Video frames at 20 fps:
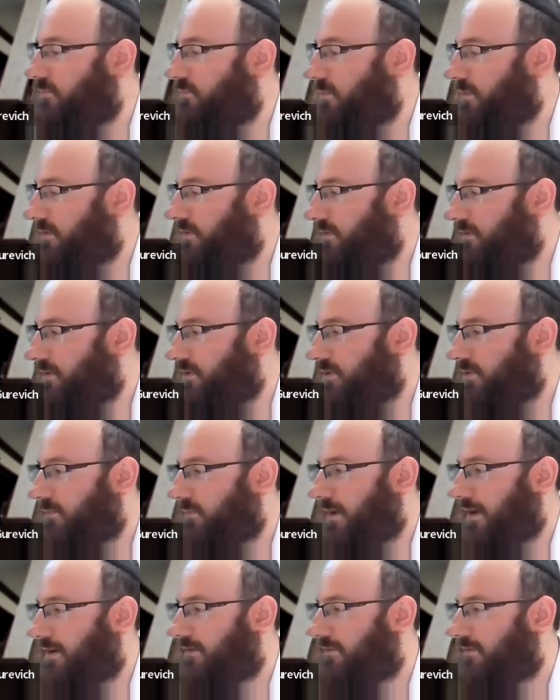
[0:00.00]
with the
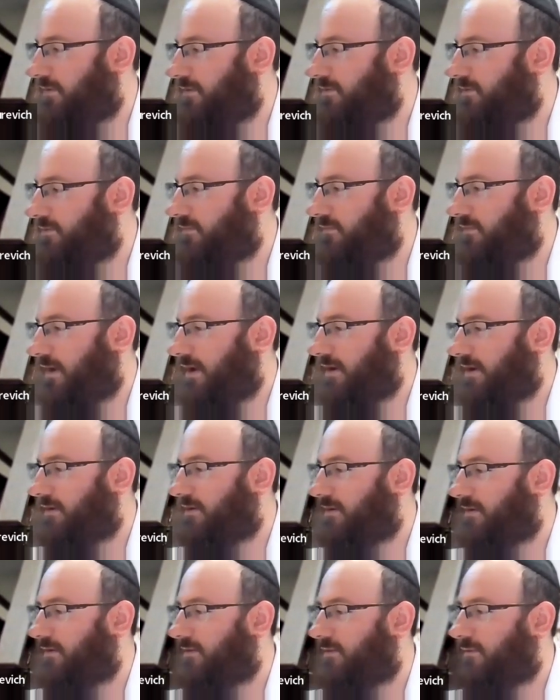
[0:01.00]
correct
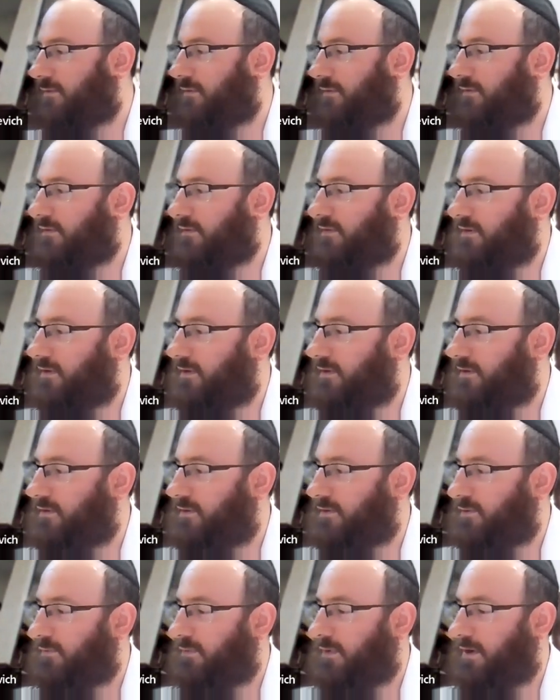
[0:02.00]
understanding and the
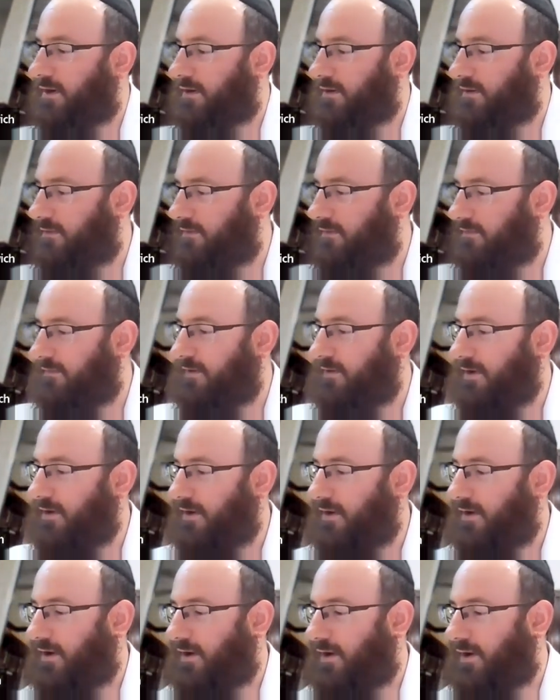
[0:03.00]
correct
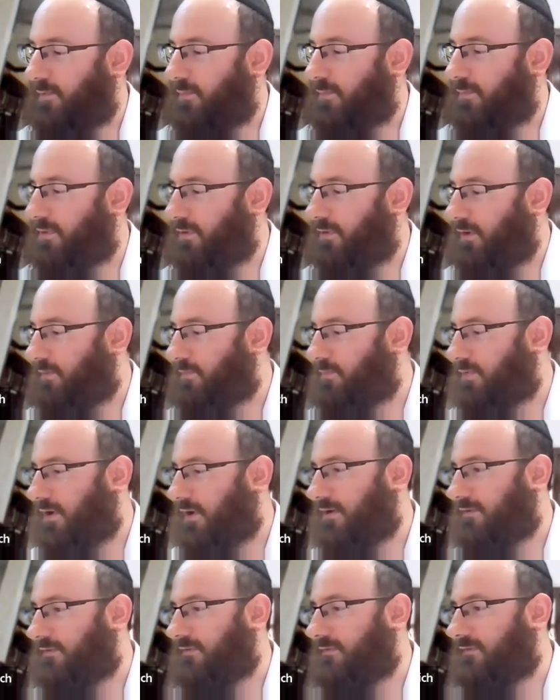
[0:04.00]
um, thought
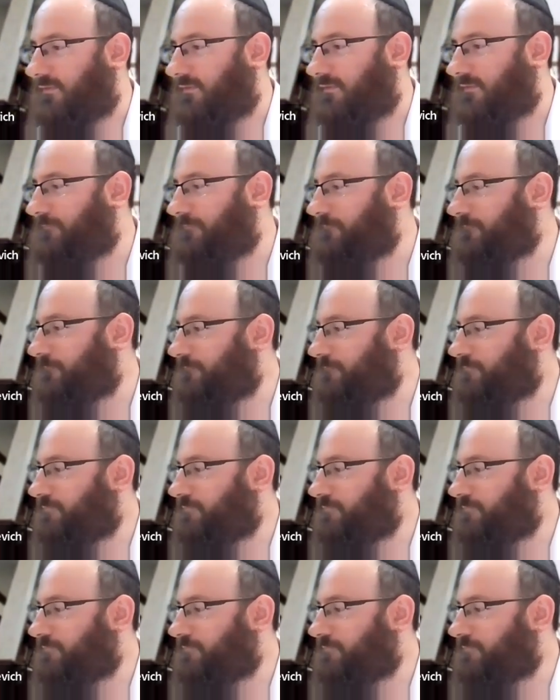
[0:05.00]
process.